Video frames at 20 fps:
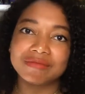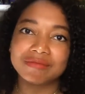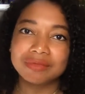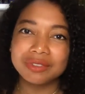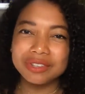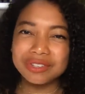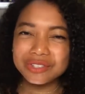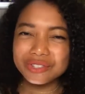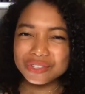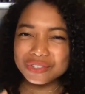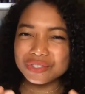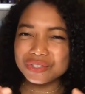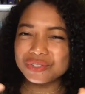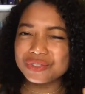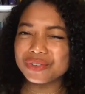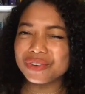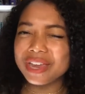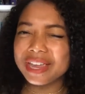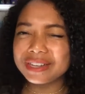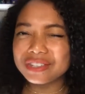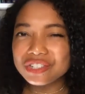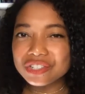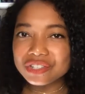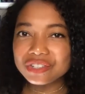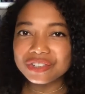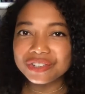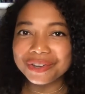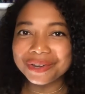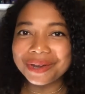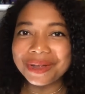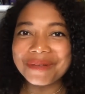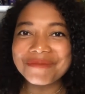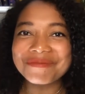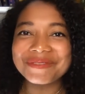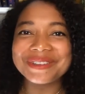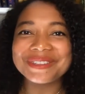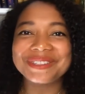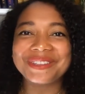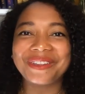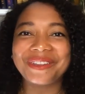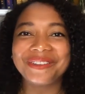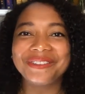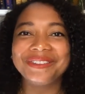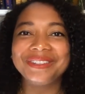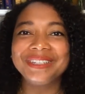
stretch your comfort zone,